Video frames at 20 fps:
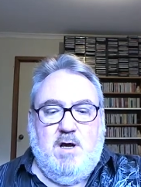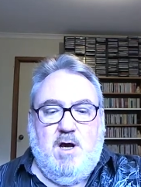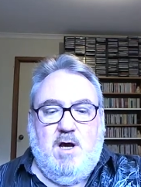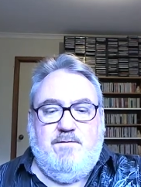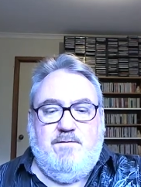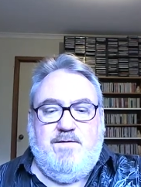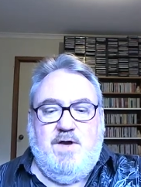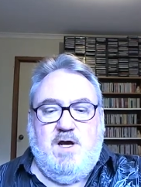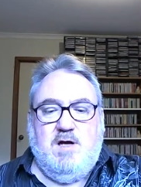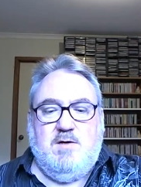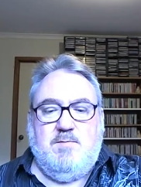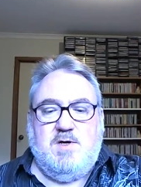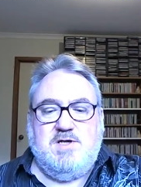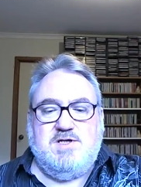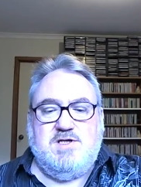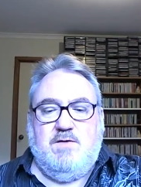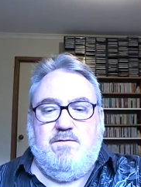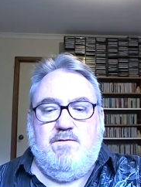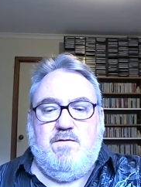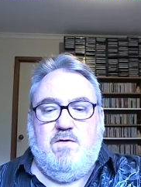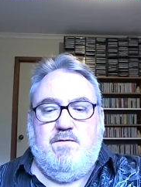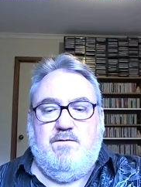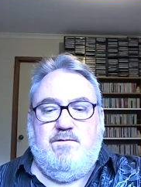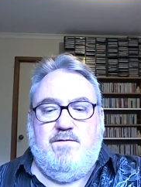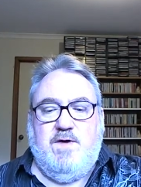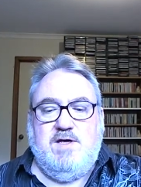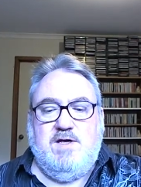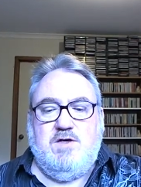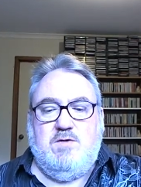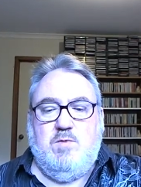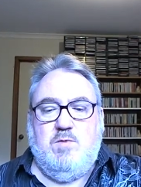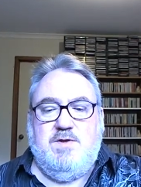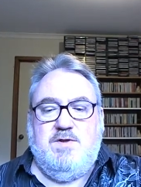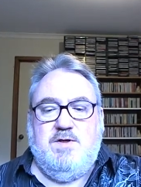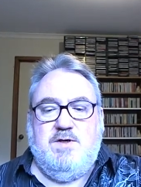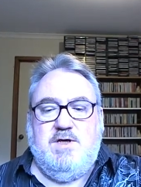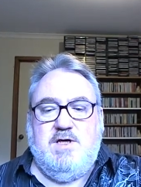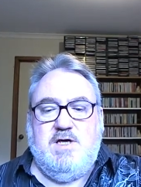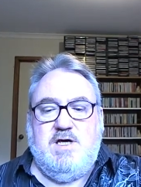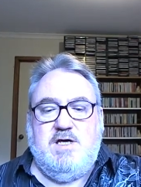I found myself confronted with
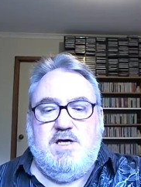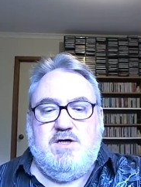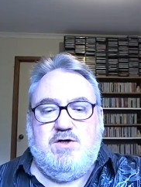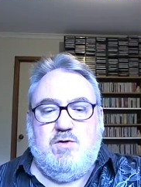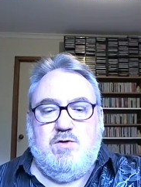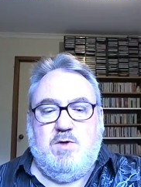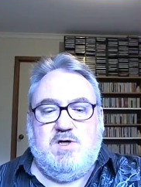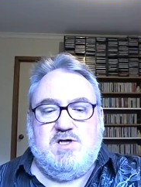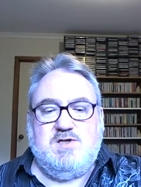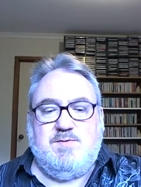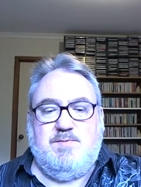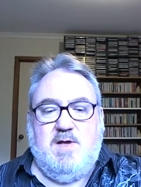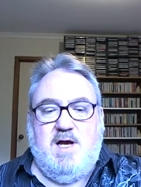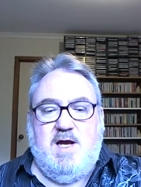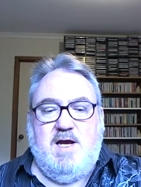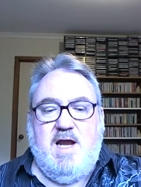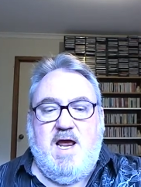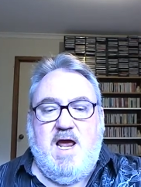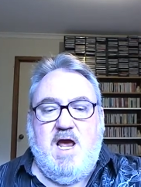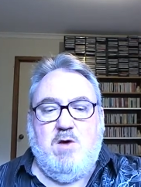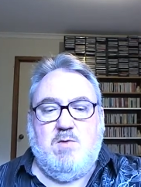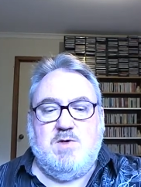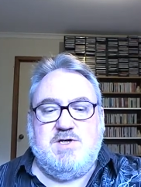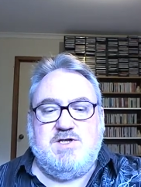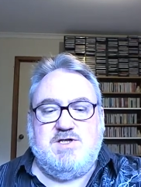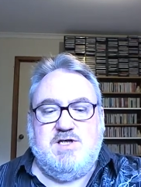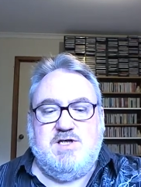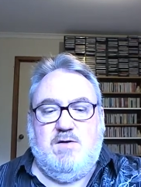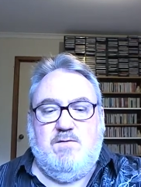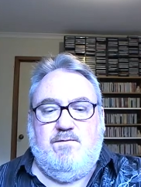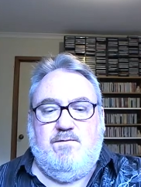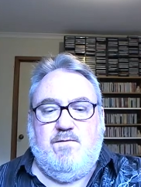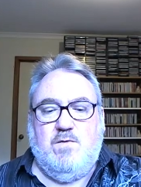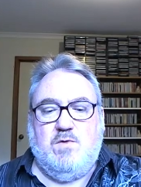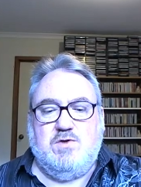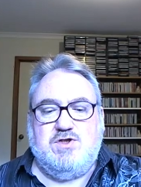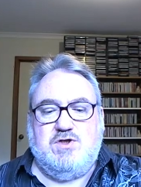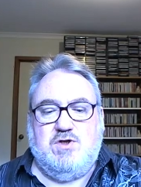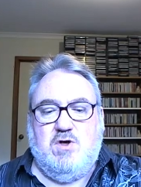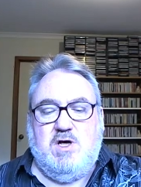the need to explain how a self
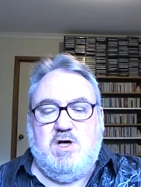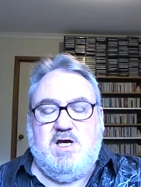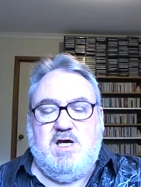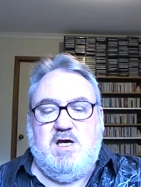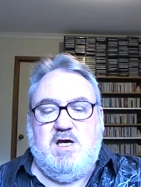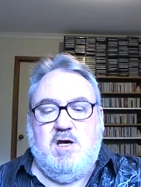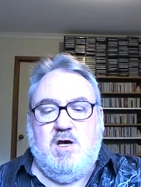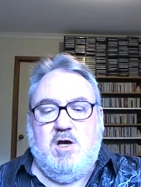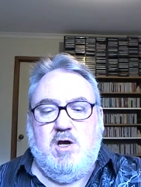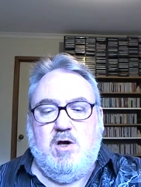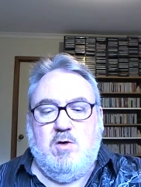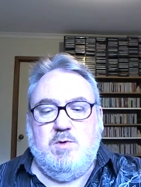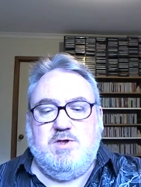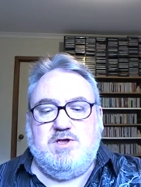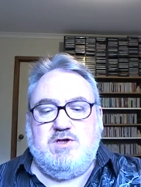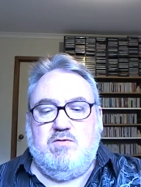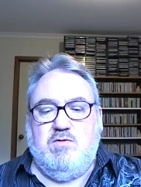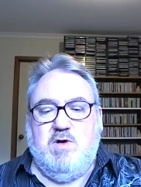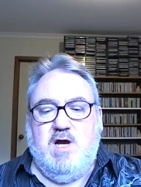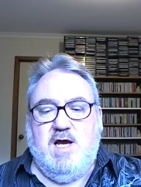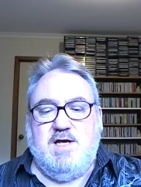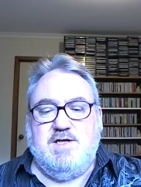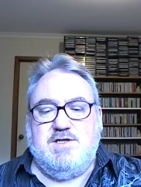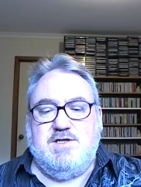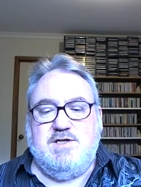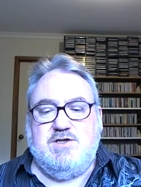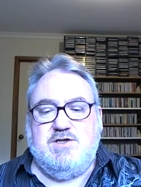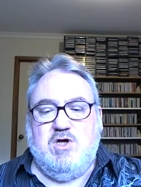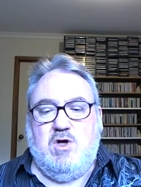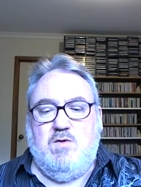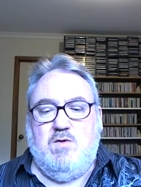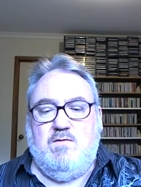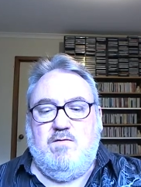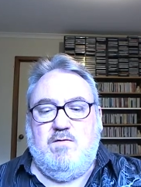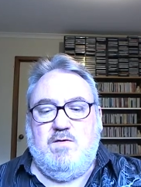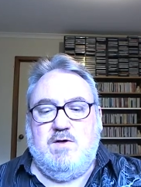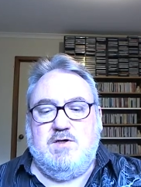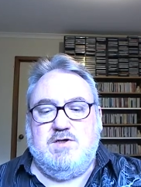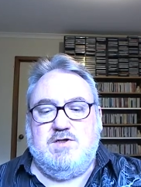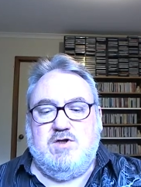or psyche which creates its own
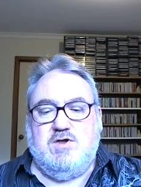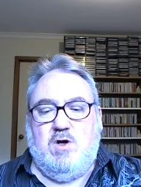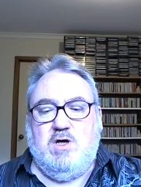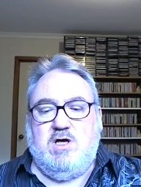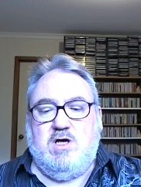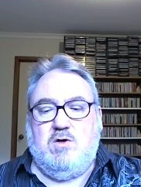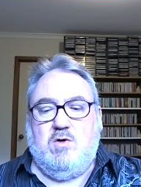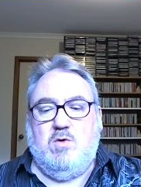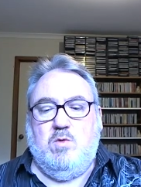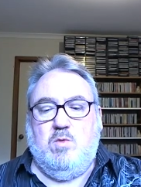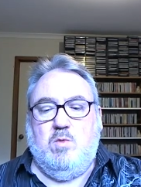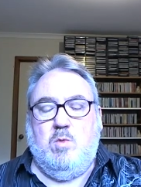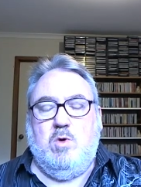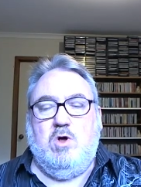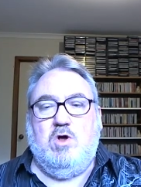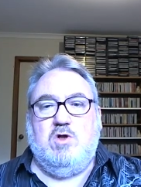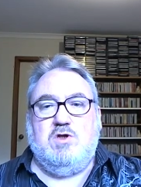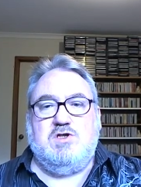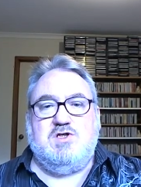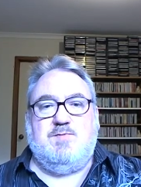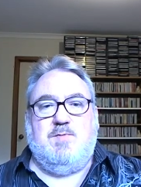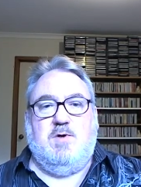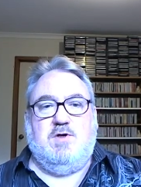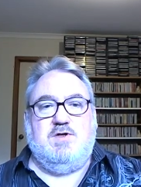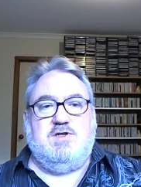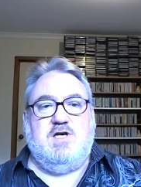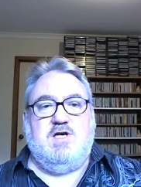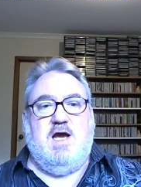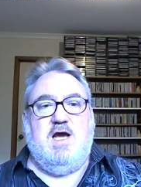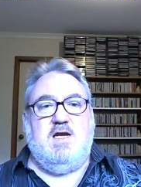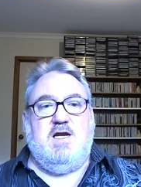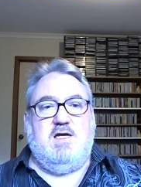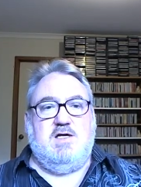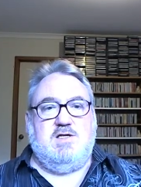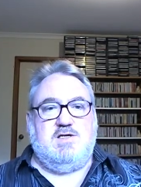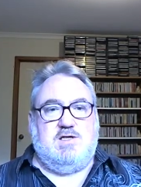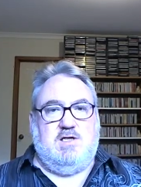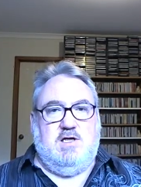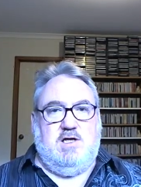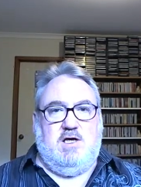psychical world
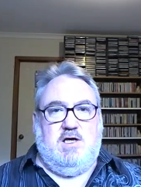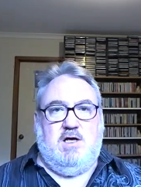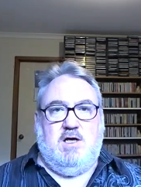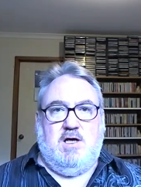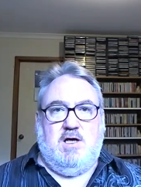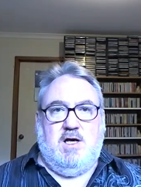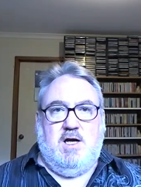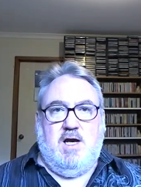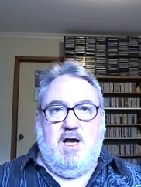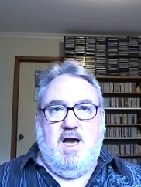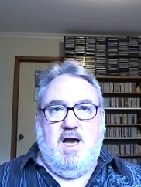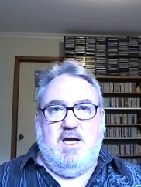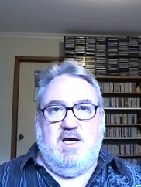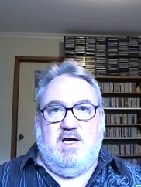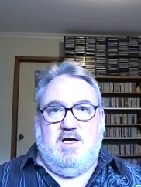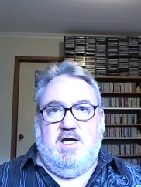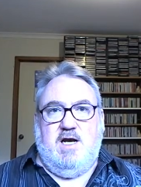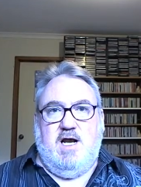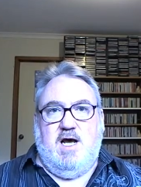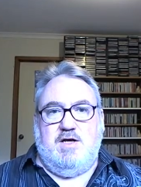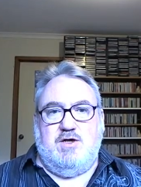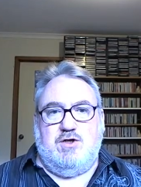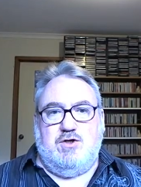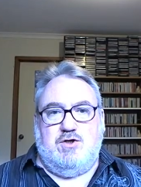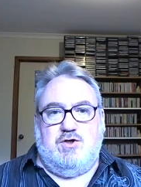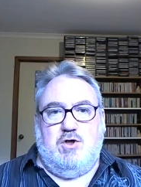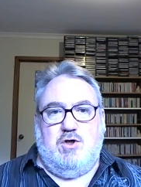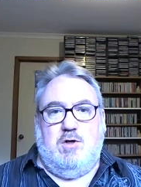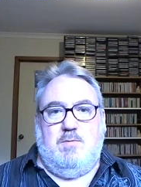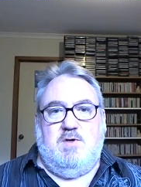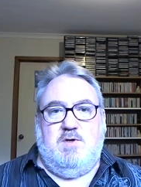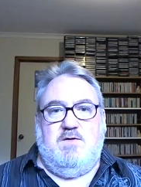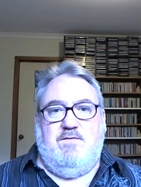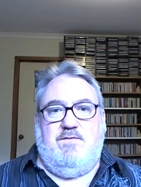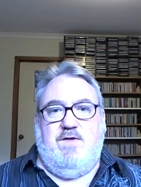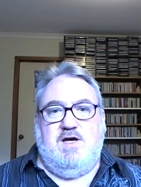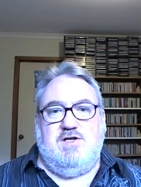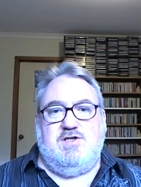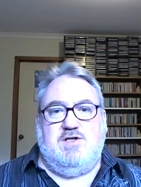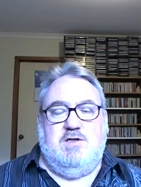spontaneously and in an undetermined
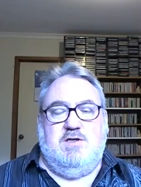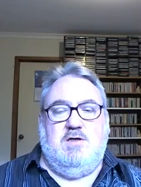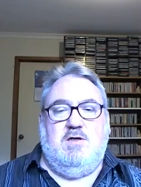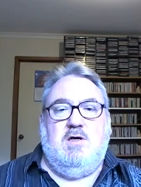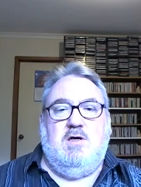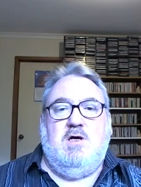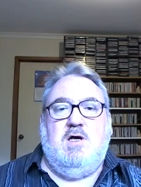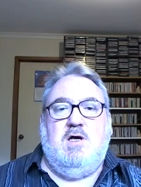fashion